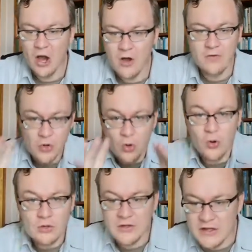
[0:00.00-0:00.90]
over
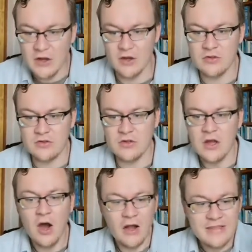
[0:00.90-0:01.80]
all the earth.
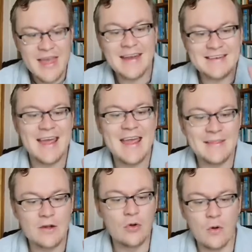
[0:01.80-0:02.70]
On that day
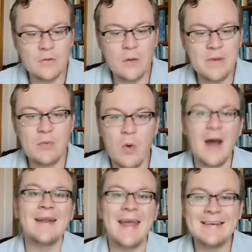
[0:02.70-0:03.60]
the Lord will be
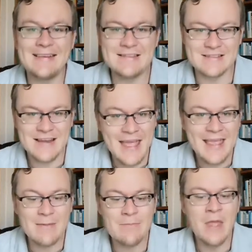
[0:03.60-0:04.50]
one and his
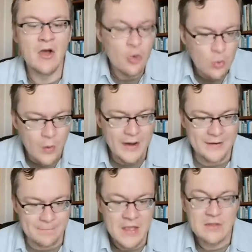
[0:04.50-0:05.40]
name
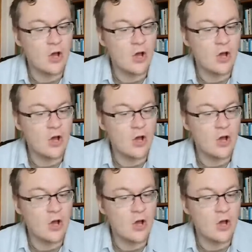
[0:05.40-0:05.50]
one.